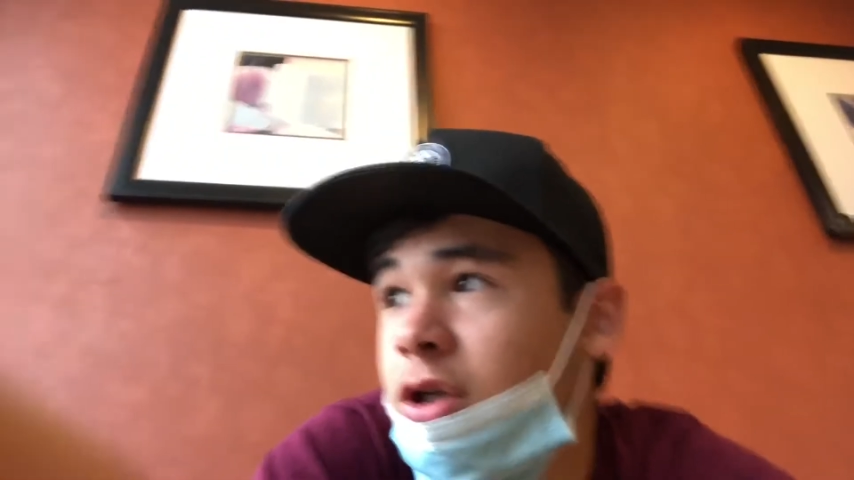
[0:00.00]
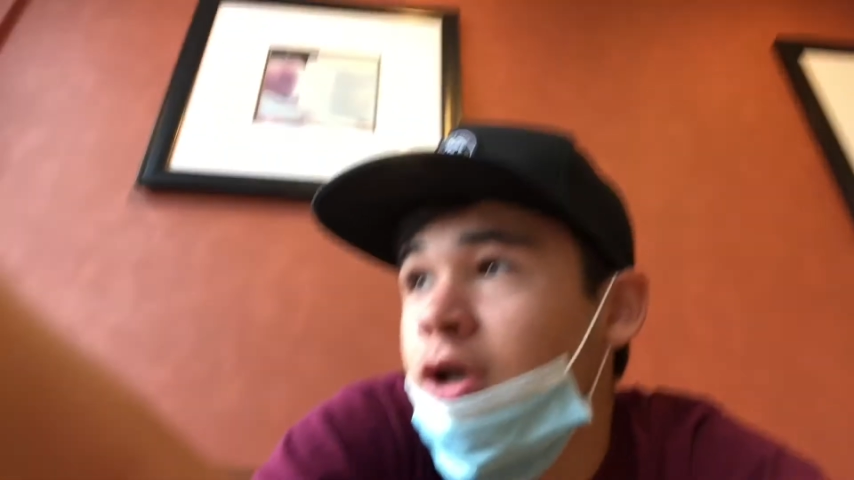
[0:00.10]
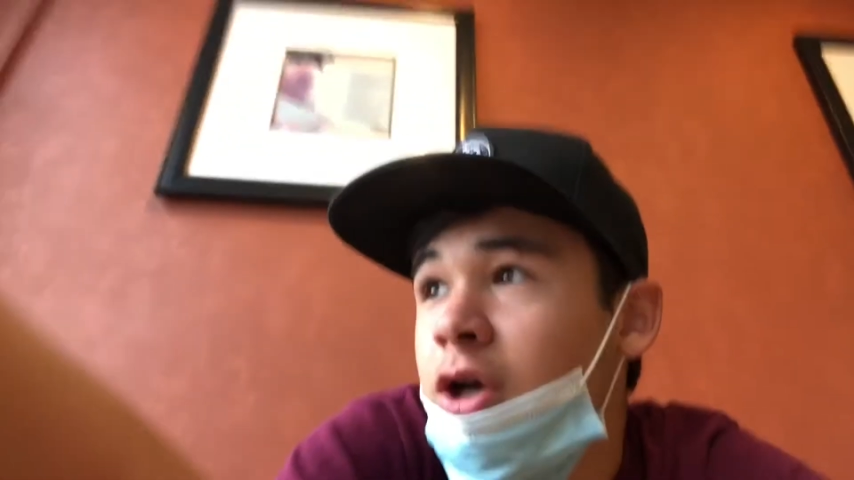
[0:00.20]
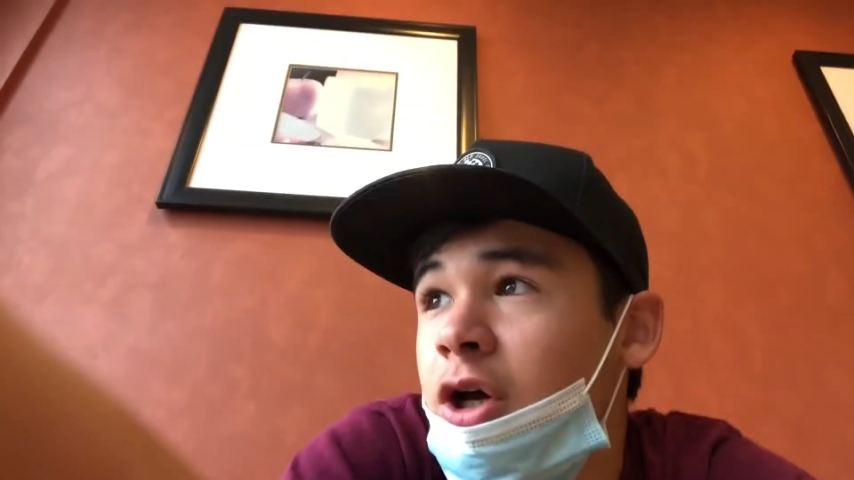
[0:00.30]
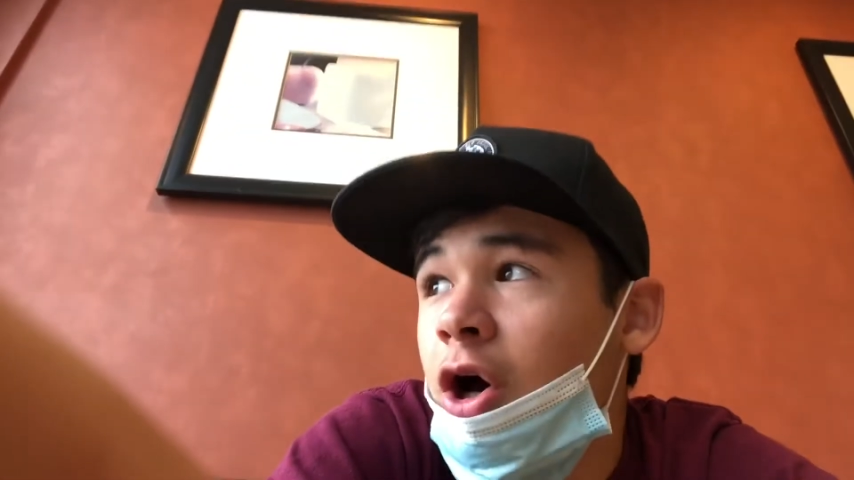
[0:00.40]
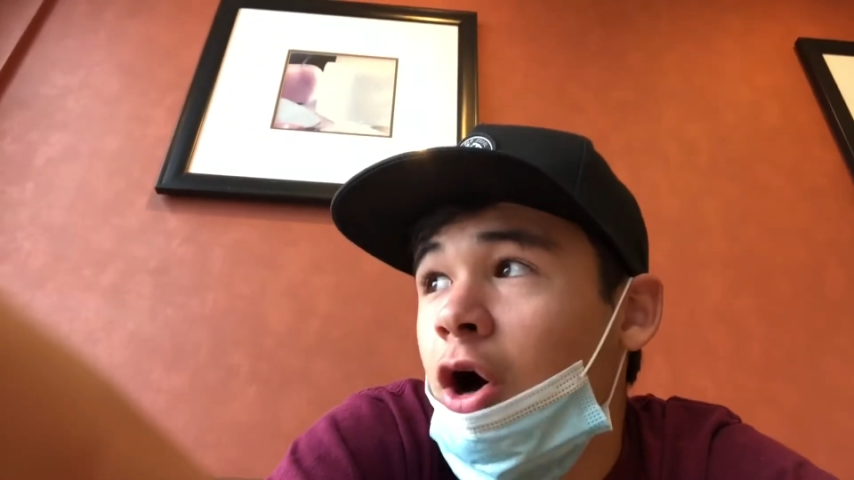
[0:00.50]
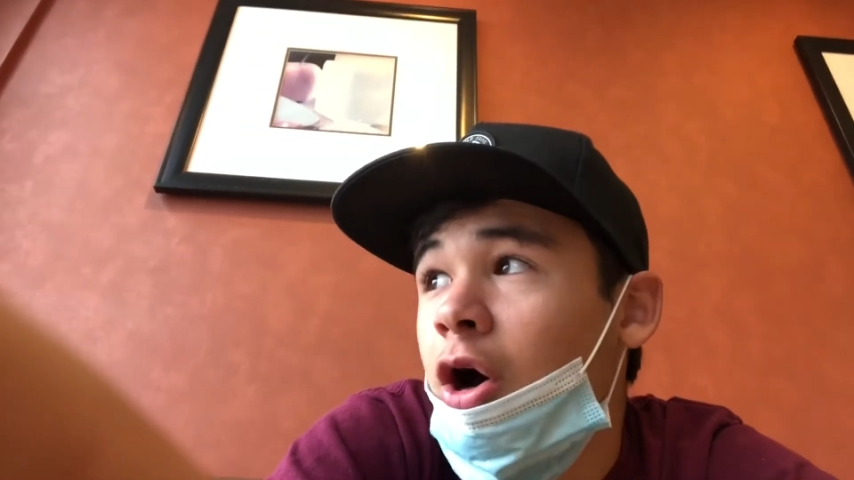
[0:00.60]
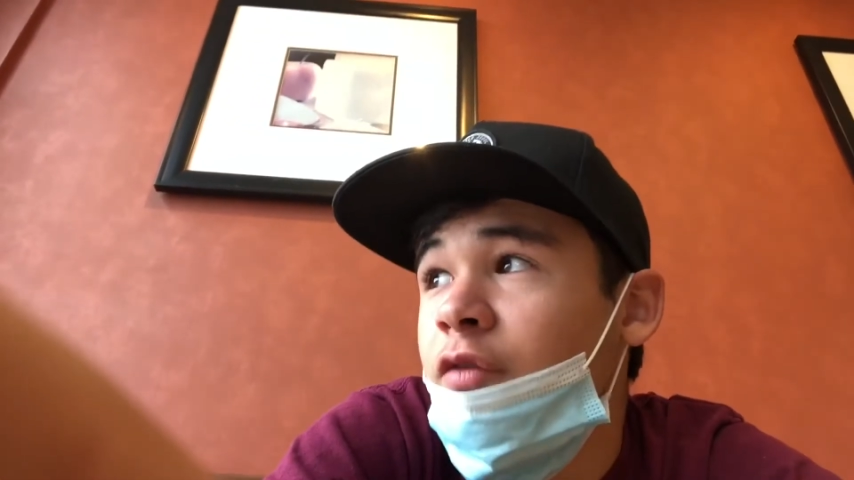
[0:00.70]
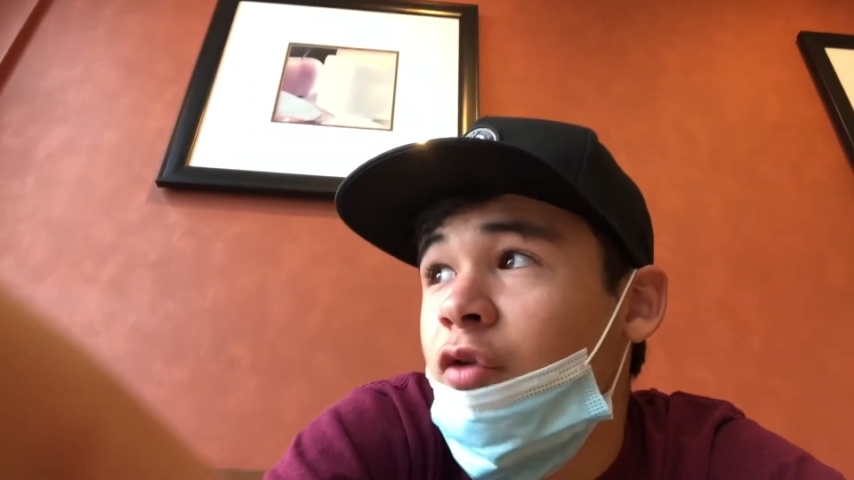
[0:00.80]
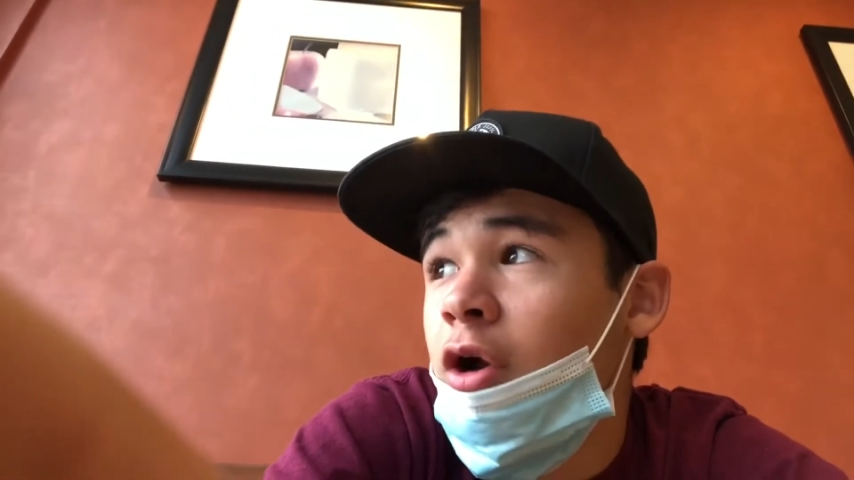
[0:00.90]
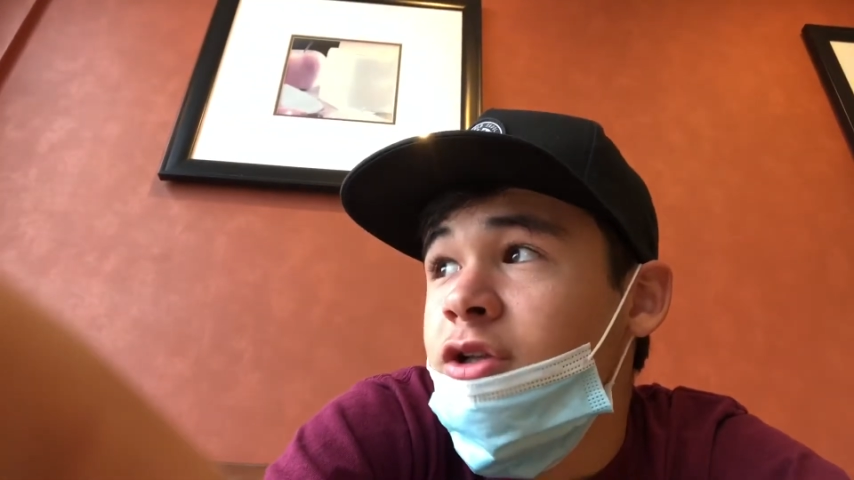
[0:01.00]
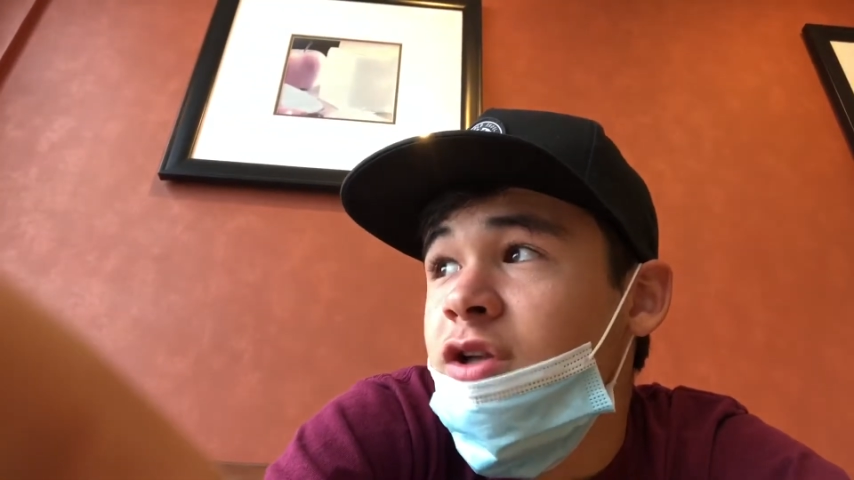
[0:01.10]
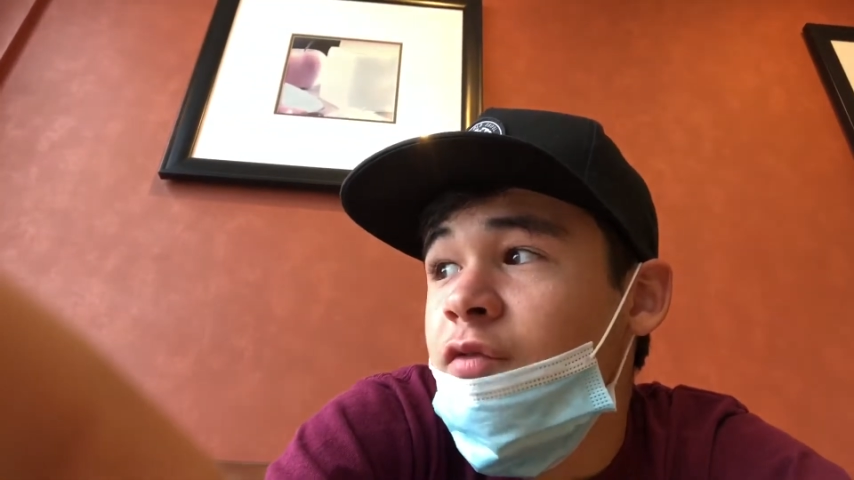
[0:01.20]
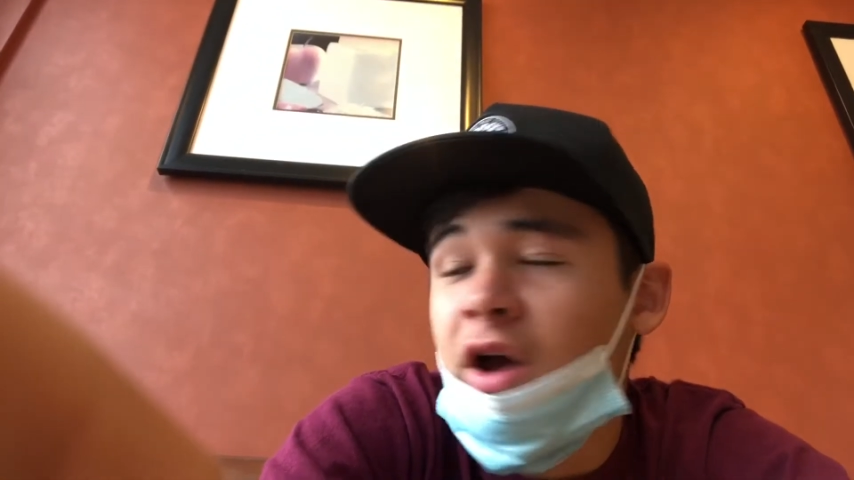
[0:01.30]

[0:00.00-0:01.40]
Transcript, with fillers: if honestly if